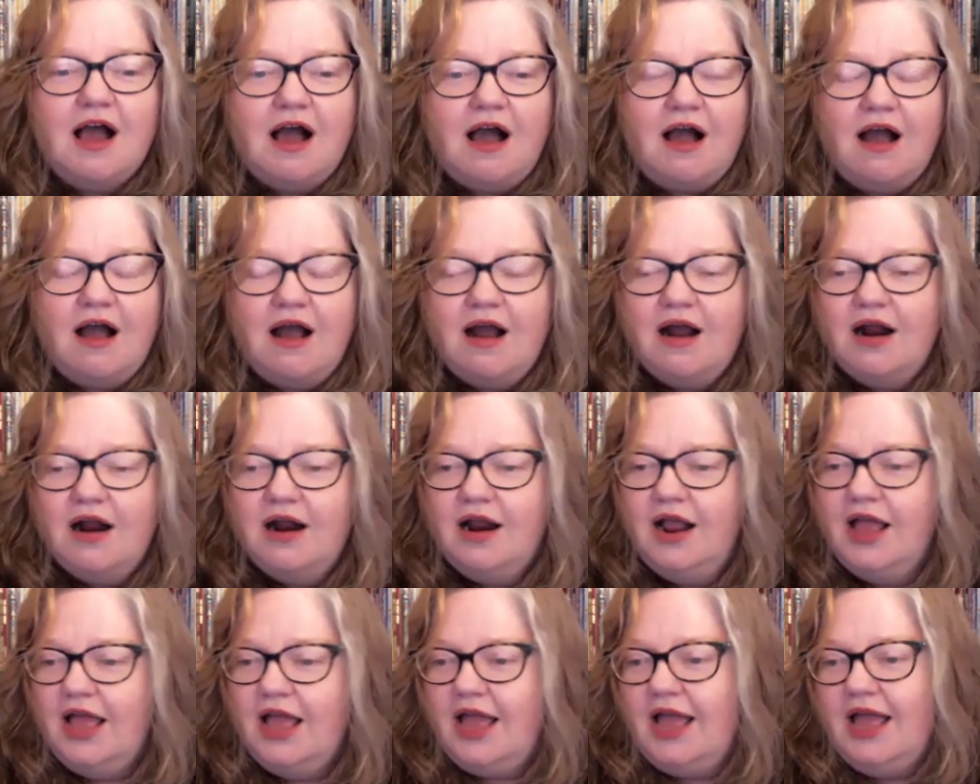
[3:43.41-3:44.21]

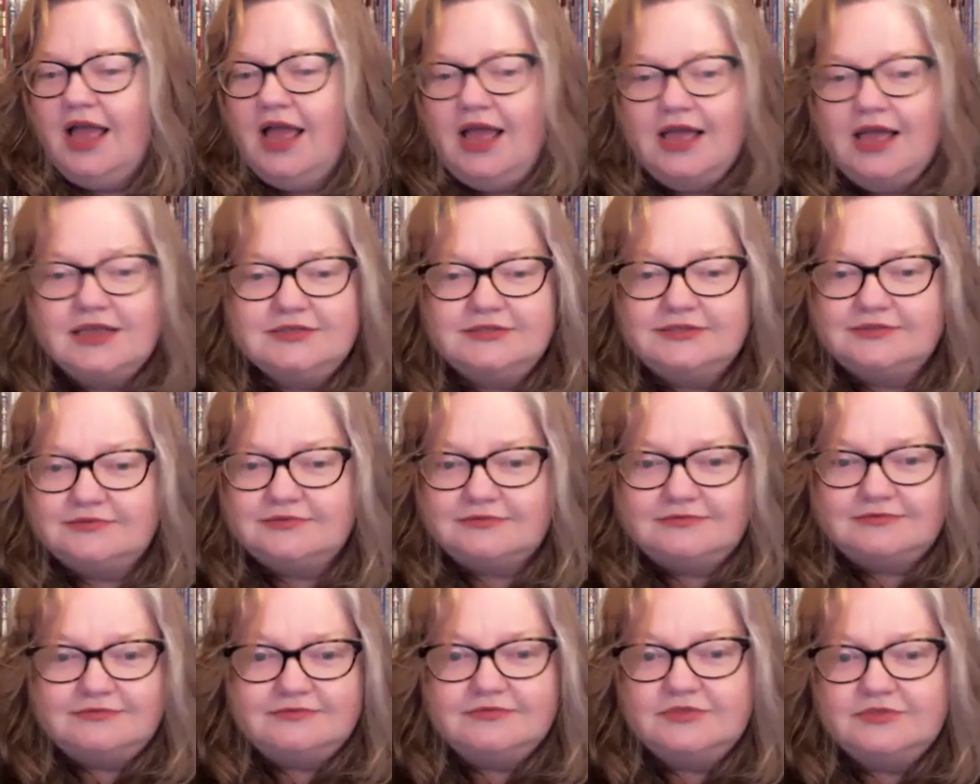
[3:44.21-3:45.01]
are as
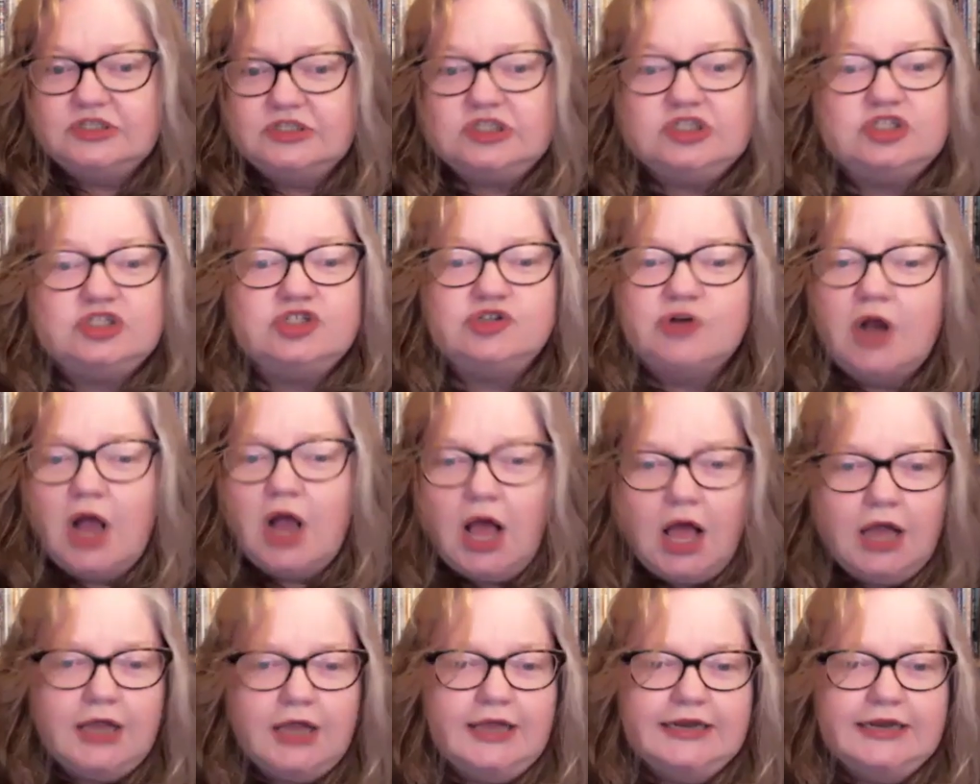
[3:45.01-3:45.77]
strong